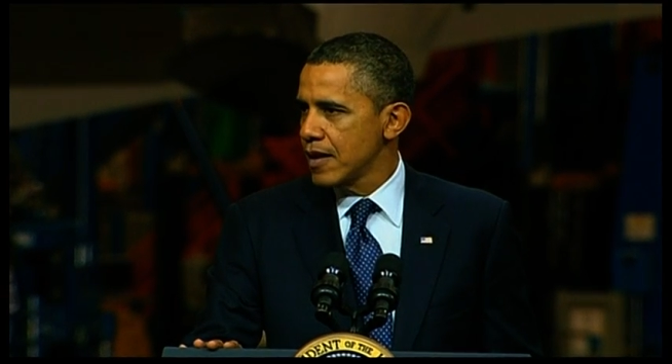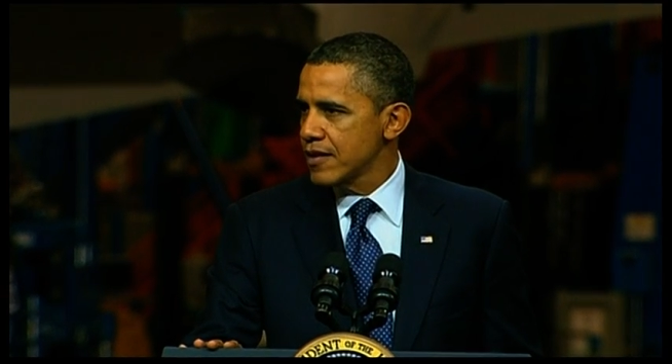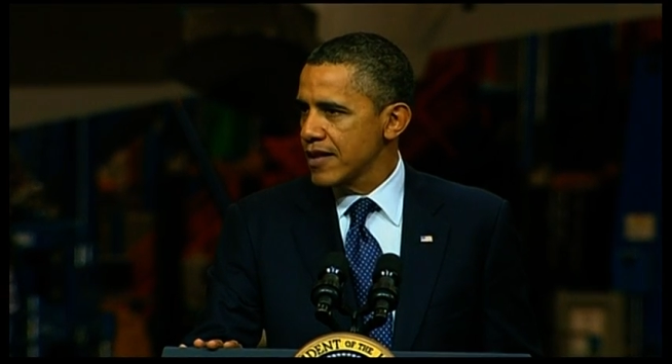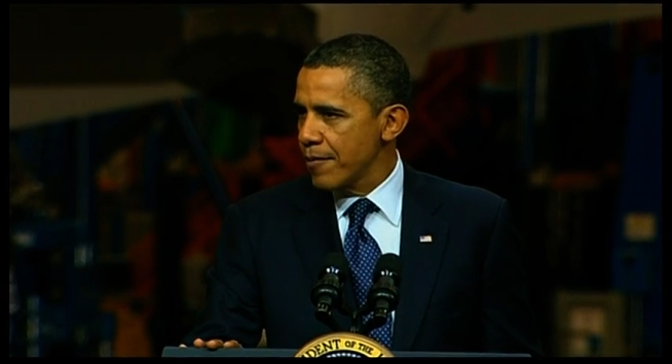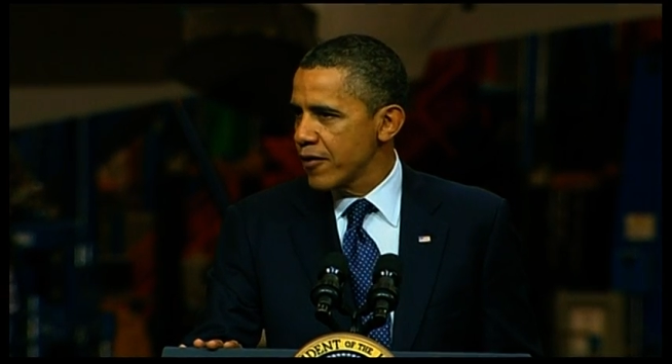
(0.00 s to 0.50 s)

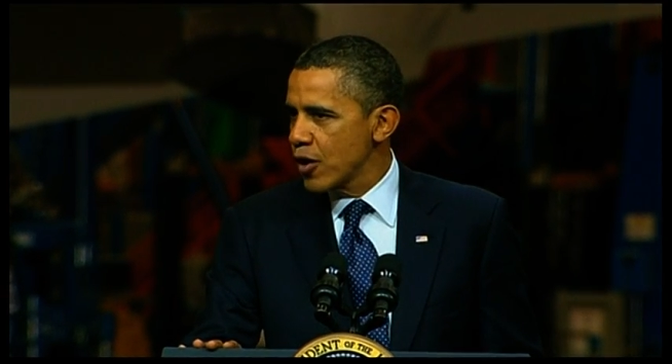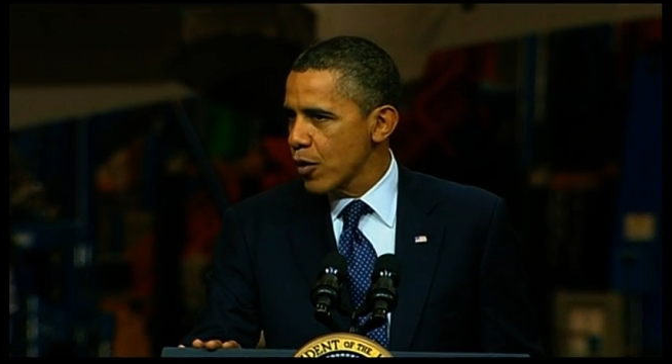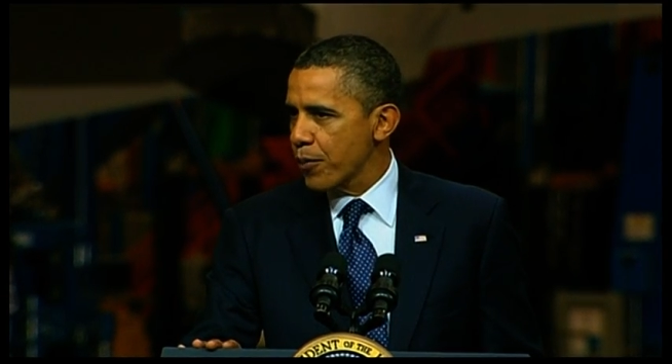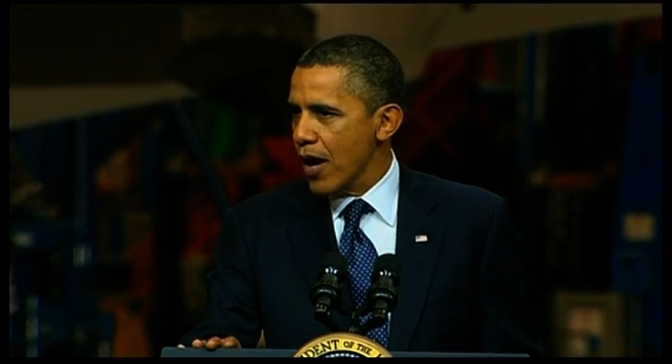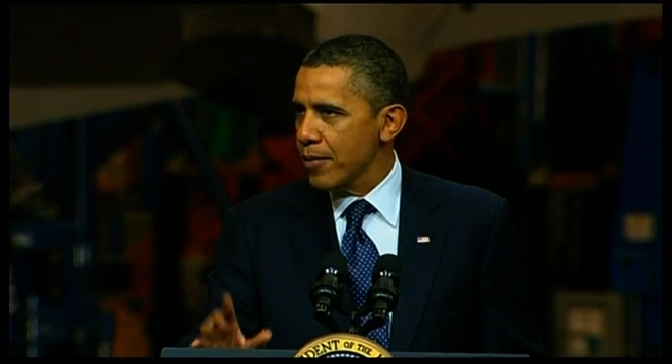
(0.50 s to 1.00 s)
Some of you
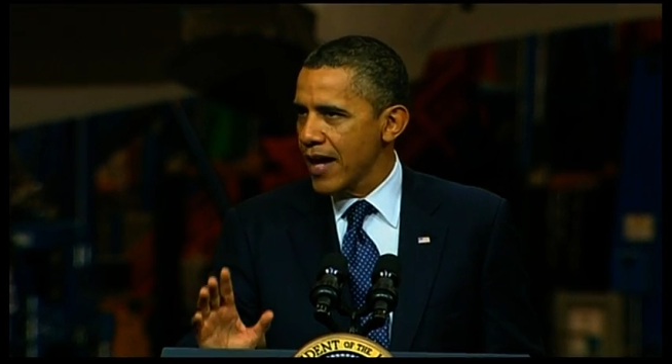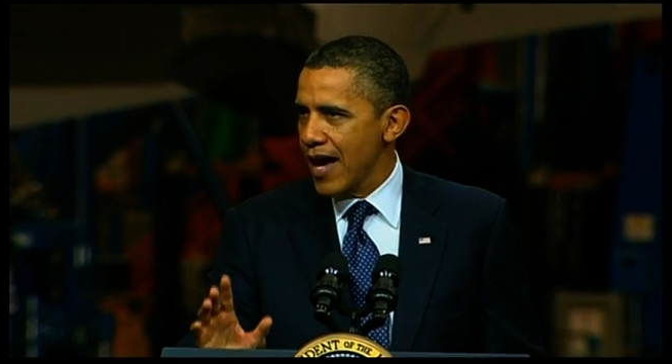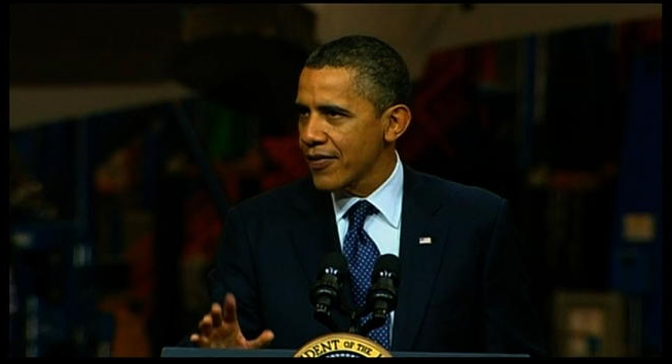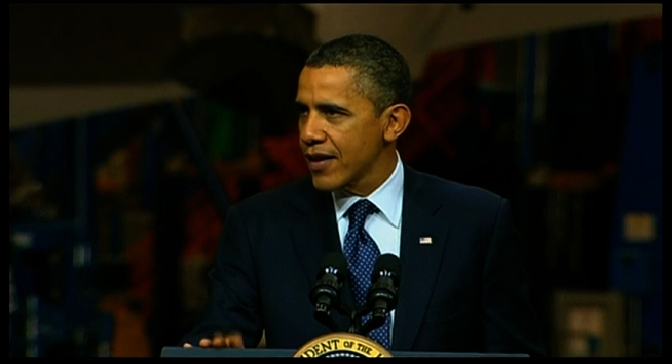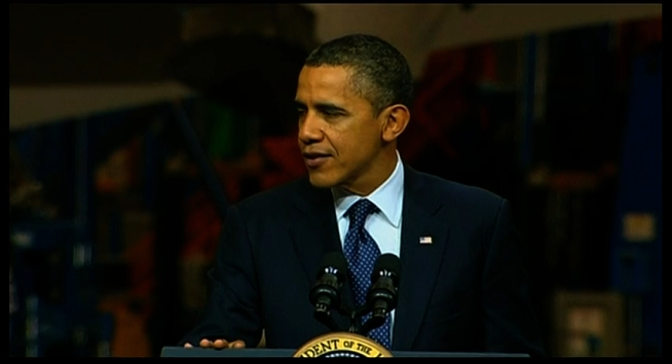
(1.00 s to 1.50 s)
are probably
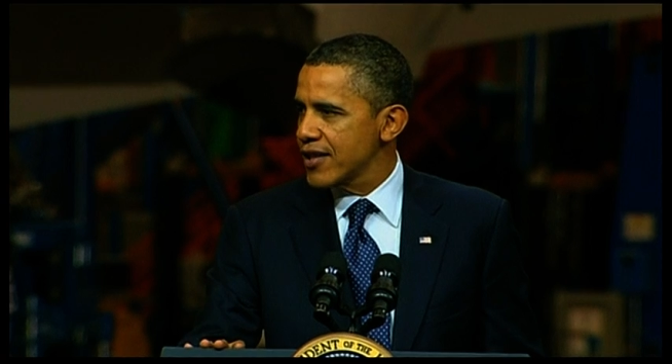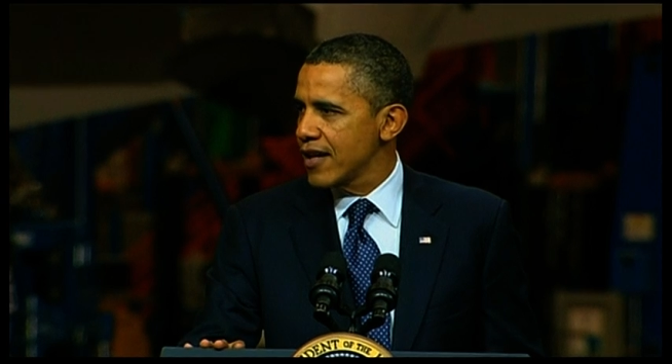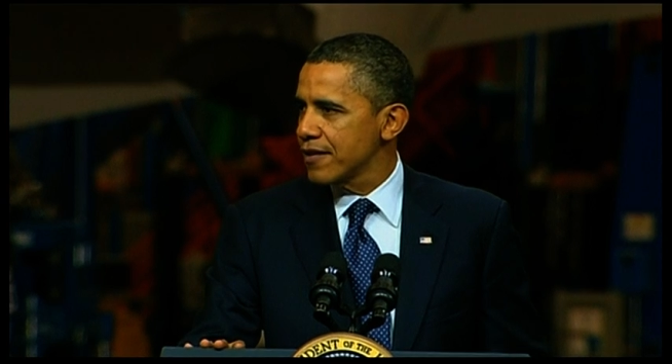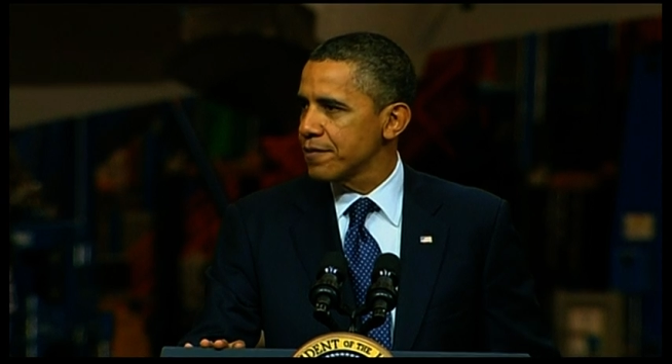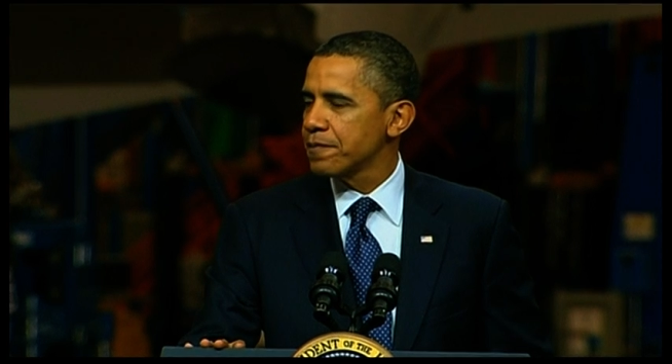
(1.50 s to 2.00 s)
out there seeing
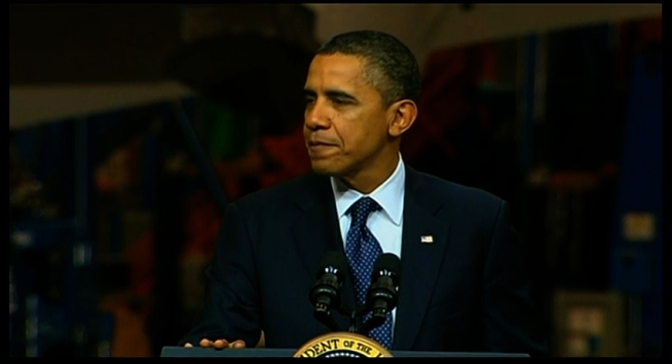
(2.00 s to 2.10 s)
it.